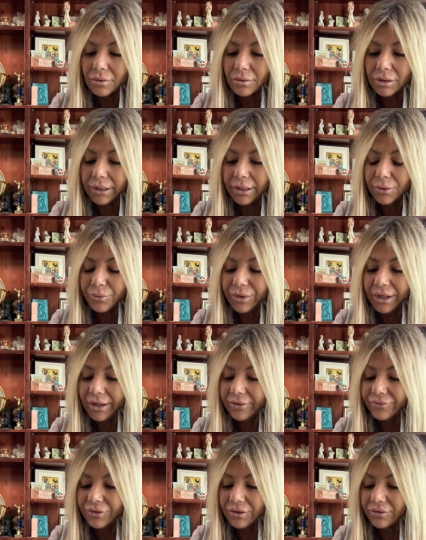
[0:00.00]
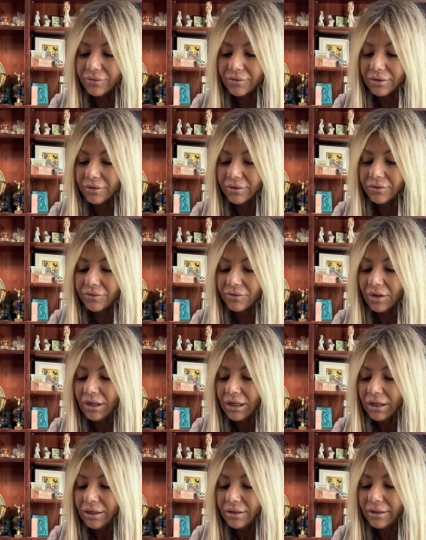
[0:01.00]
Yeah, we have this this
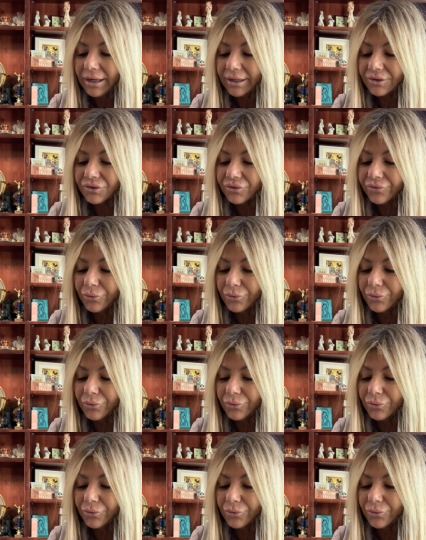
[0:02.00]
next